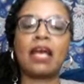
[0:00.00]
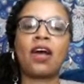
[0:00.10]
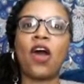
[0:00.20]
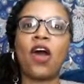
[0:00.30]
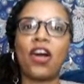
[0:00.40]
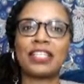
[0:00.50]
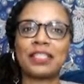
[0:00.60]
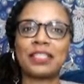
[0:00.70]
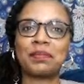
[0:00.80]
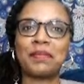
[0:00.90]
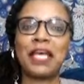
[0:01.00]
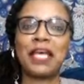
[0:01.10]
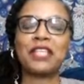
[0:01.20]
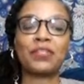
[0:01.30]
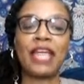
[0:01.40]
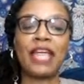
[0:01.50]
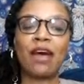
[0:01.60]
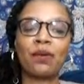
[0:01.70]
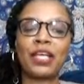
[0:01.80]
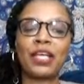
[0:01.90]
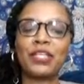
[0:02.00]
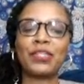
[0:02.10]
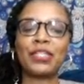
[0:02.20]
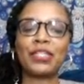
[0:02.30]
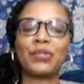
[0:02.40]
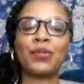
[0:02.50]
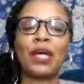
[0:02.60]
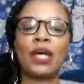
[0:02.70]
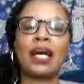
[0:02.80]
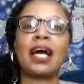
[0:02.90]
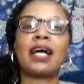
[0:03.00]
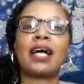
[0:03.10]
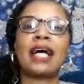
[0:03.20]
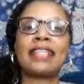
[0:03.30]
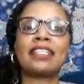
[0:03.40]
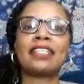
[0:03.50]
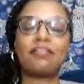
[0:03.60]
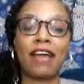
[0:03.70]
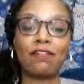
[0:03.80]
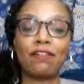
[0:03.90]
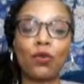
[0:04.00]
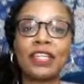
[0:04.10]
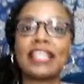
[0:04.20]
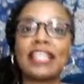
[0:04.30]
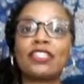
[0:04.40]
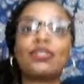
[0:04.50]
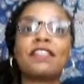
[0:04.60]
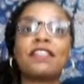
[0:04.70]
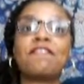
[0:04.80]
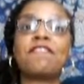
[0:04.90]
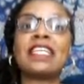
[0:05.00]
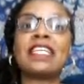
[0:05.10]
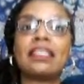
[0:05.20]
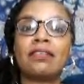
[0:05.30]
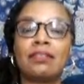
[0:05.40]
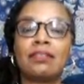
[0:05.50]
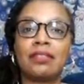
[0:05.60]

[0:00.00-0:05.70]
Awesome. So now I want you to identify 4 things you can feel.